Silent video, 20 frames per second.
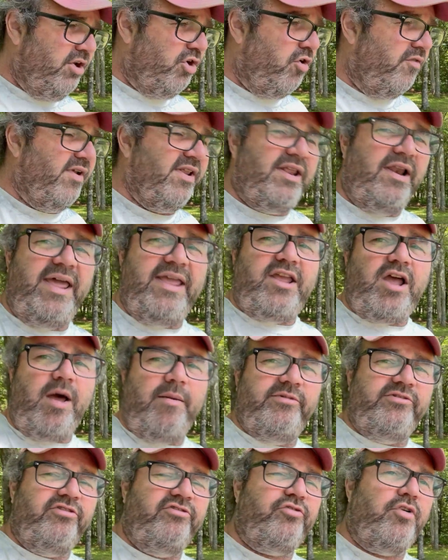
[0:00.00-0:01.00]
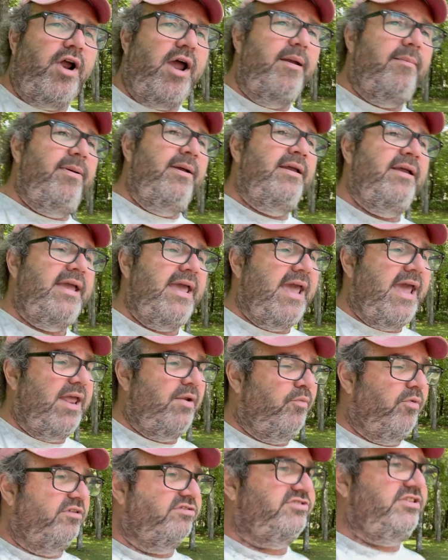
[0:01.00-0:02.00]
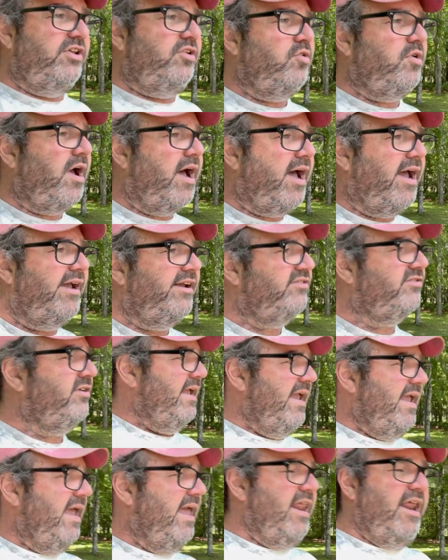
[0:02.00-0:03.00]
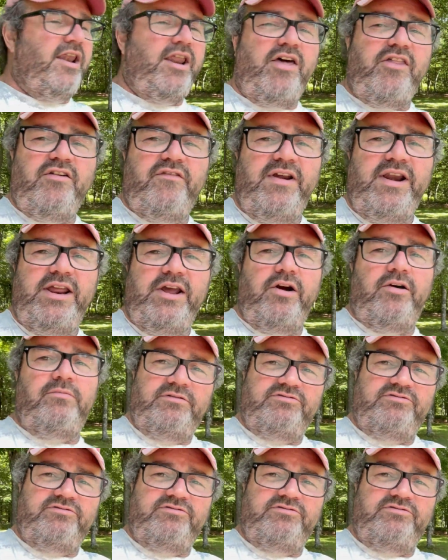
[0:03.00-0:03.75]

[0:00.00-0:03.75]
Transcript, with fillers: Don't forget to like, comment, subscribe, and we'll see you guys in another video.